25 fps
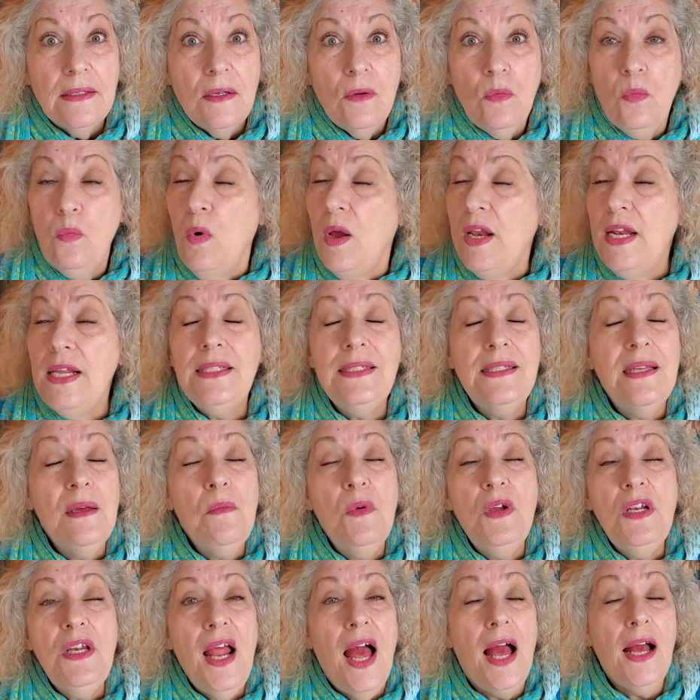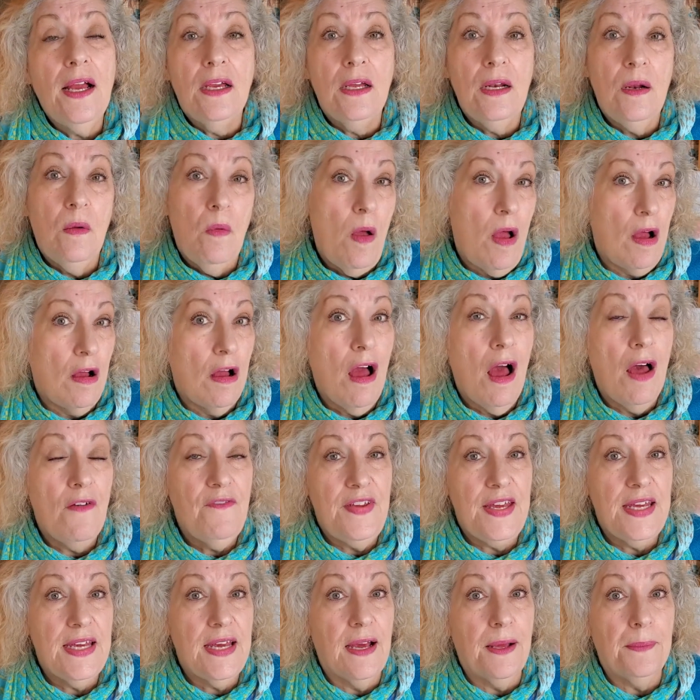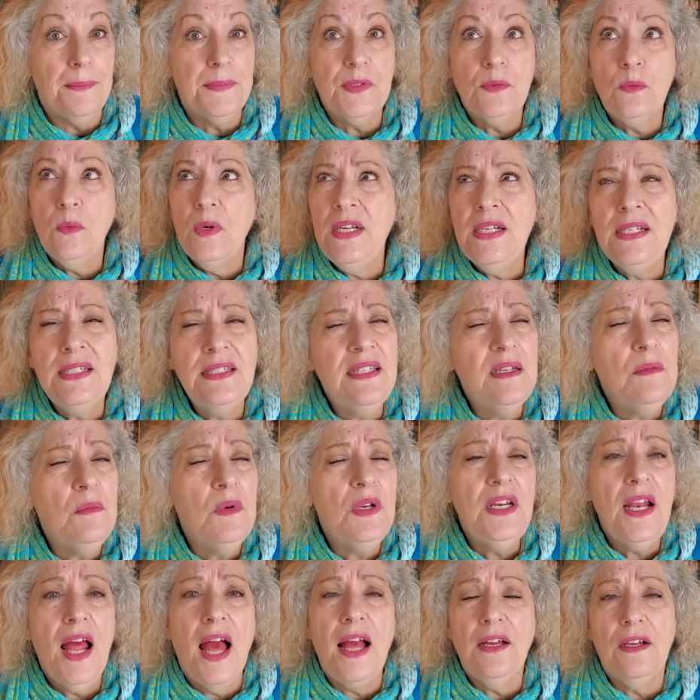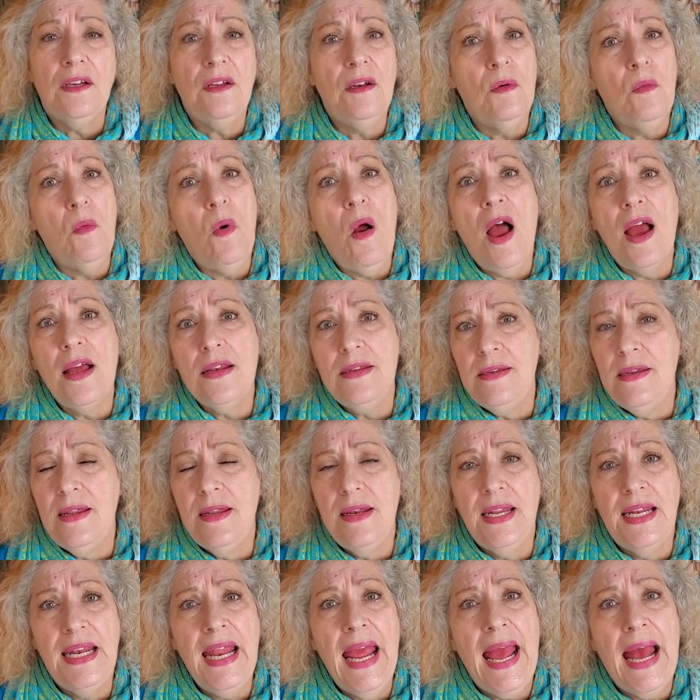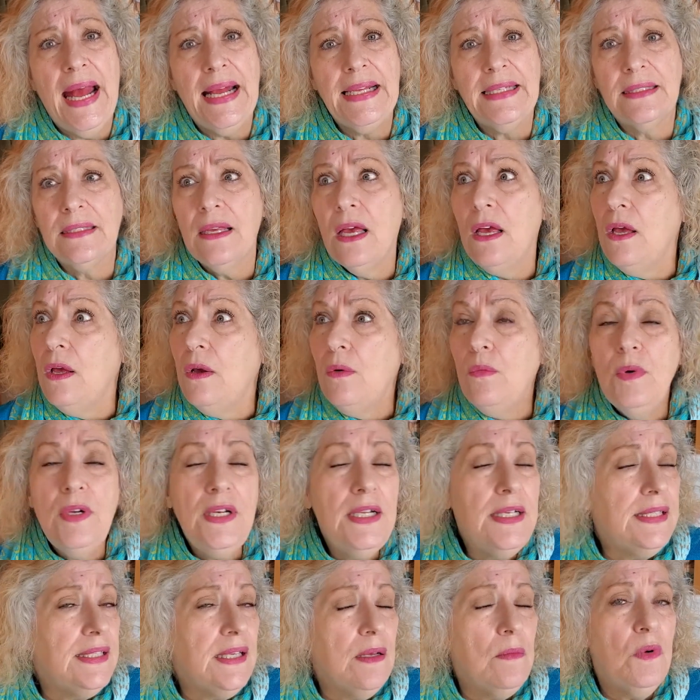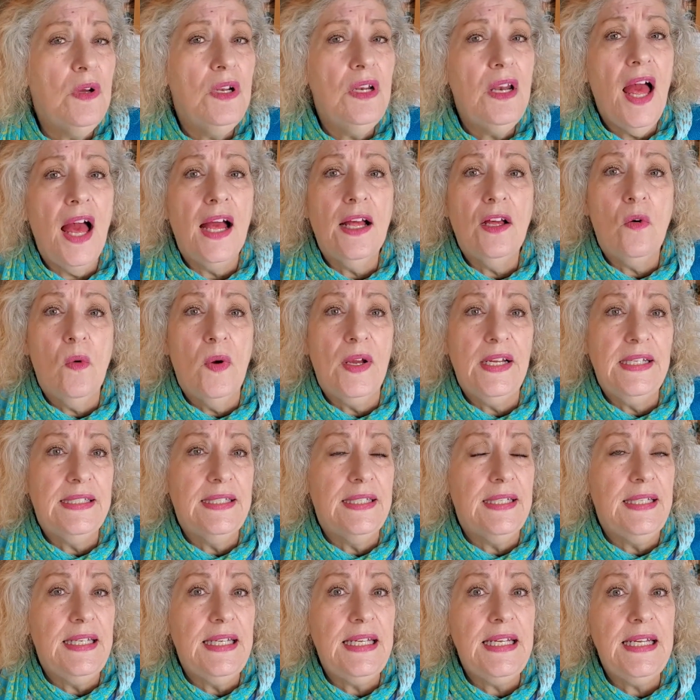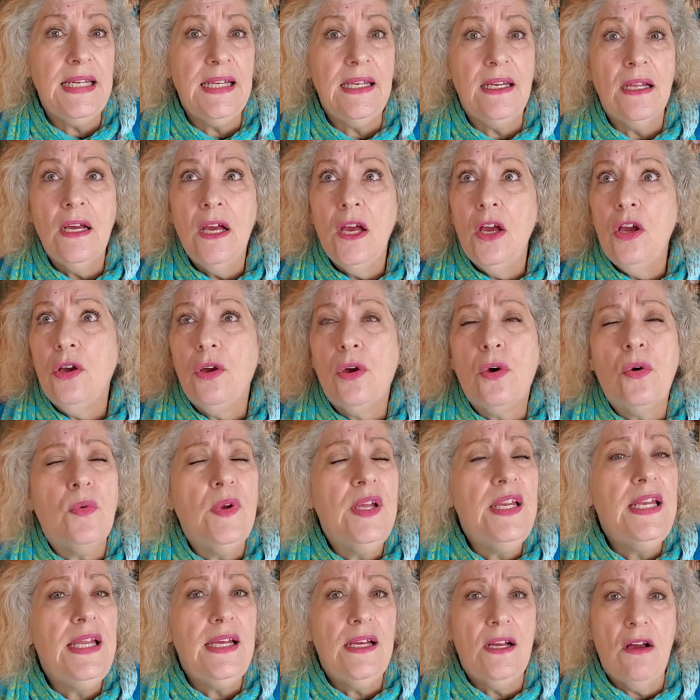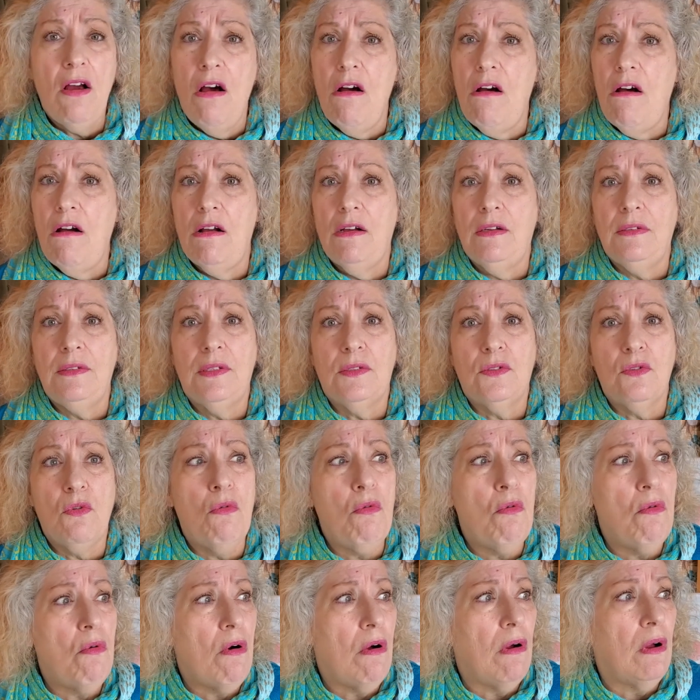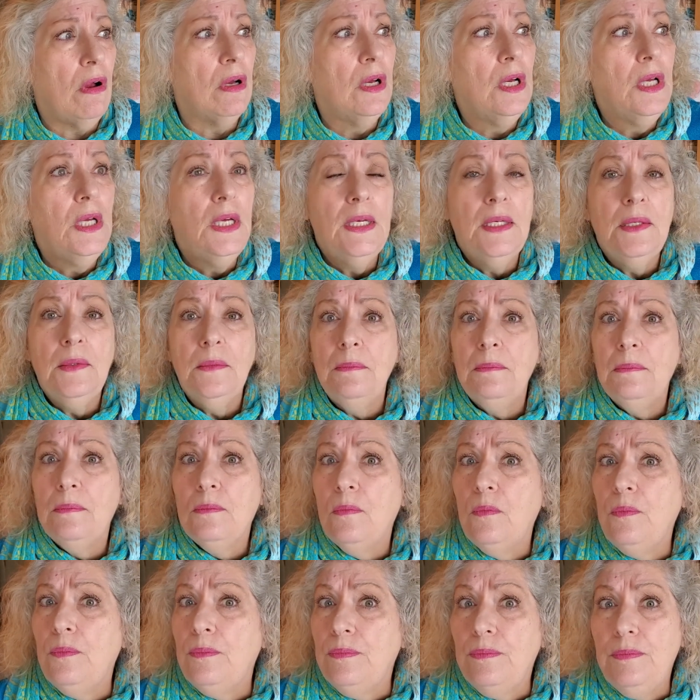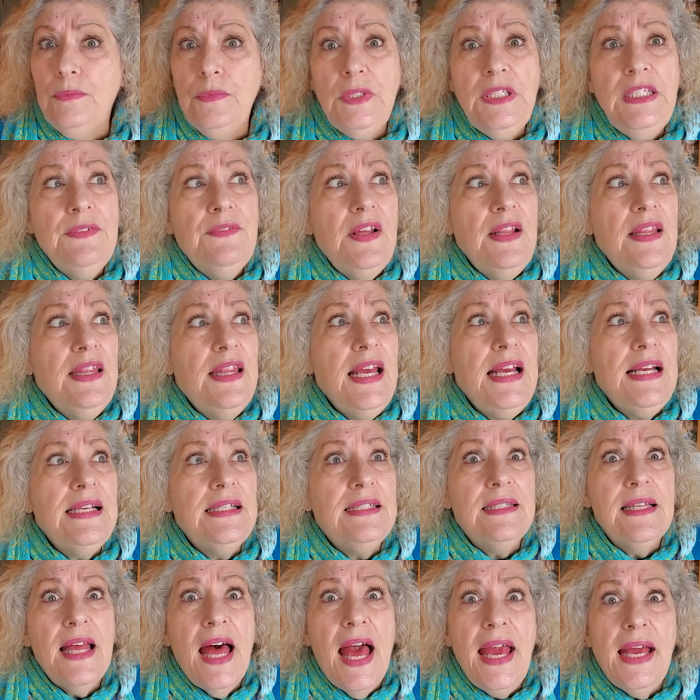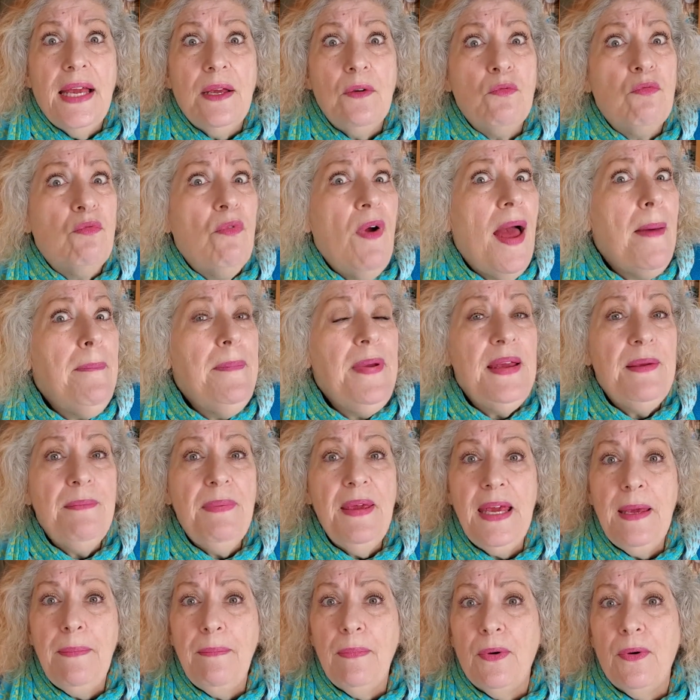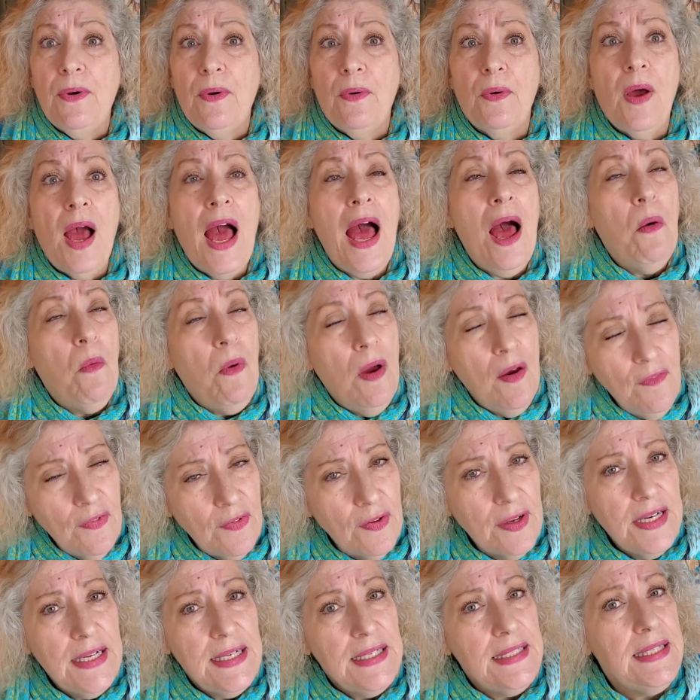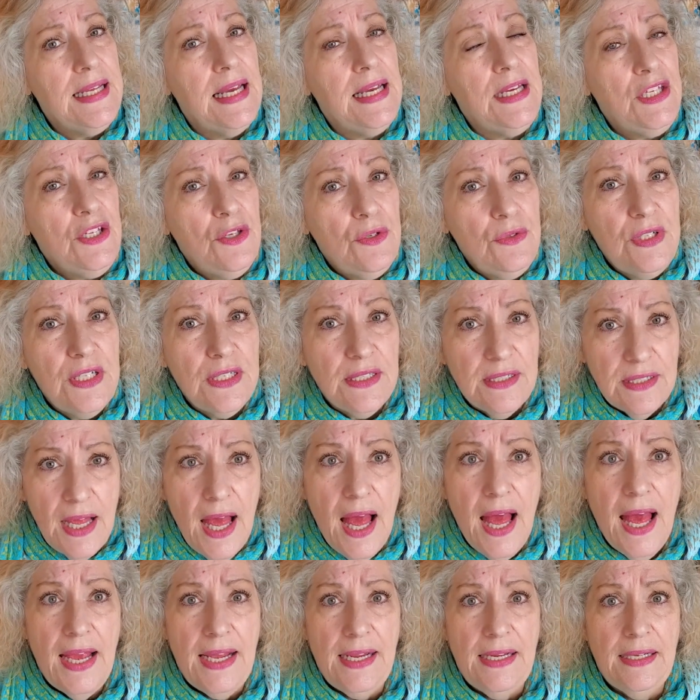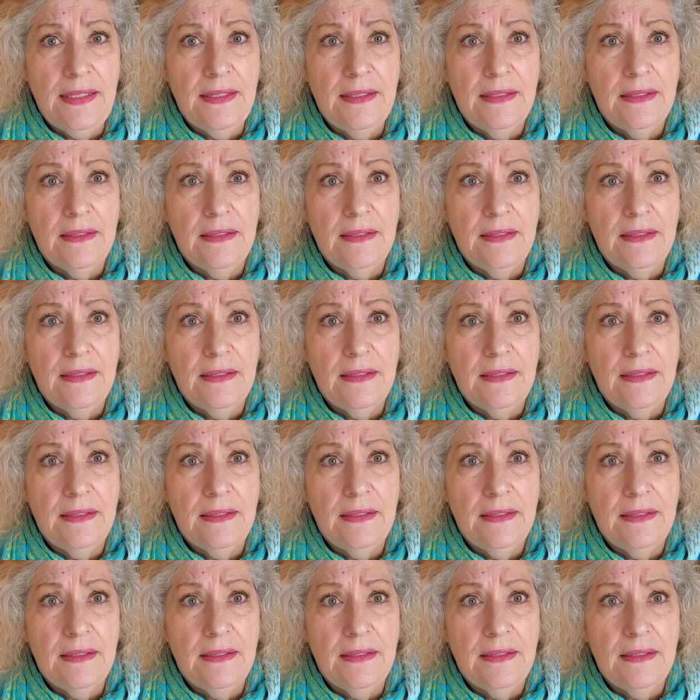When is someone not going to want coffee cups? When is someone not going to want knitted hats? When is someone not going to need greeting cards, or even things like wrapping paper, however it is that you design?